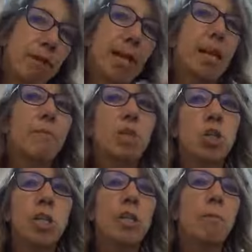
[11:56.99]
like I
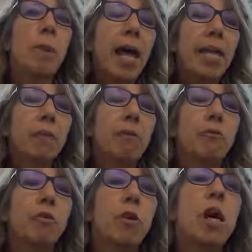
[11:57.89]
mentioned in the planning
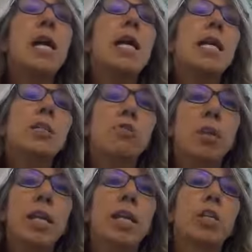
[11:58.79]
before, is
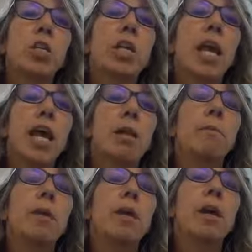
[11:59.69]
really actually
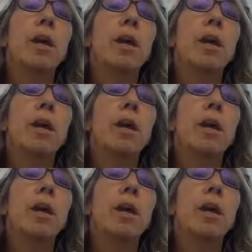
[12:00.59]
helping